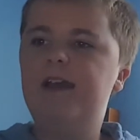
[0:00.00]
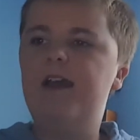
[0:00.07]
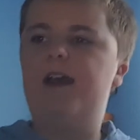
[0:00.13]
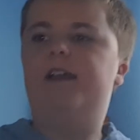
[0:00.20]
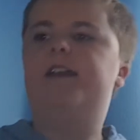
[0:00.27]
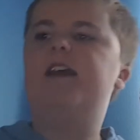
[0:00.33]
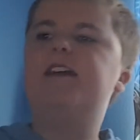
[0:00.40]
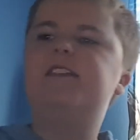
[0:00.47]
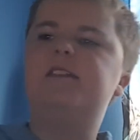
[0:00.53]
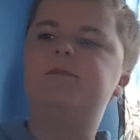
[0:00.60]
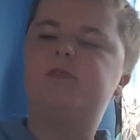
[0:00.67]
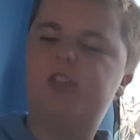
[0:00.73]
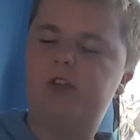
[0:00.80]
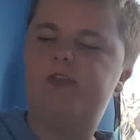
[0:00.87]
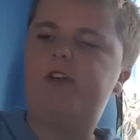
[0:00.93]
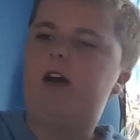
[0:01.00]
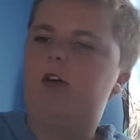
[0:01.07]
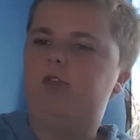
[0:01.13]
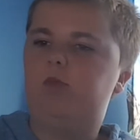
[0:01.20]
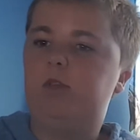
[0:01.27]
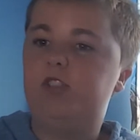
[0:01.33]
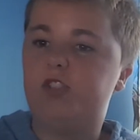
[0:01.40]
and kicked him to the
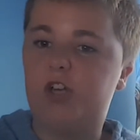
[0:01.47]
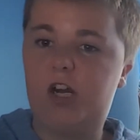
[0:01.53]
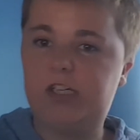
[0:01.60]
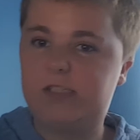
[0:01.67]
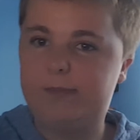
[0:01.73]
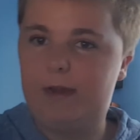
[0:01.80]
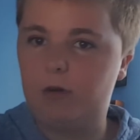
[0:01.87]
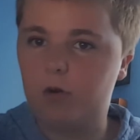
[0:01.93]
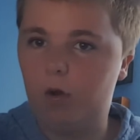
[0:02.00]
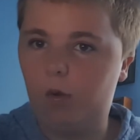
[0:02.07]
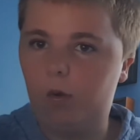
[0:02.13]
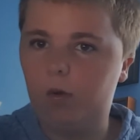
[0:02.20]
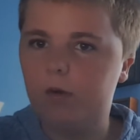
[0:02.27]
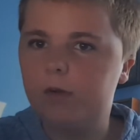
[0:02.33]
ground, which knocked him out cold.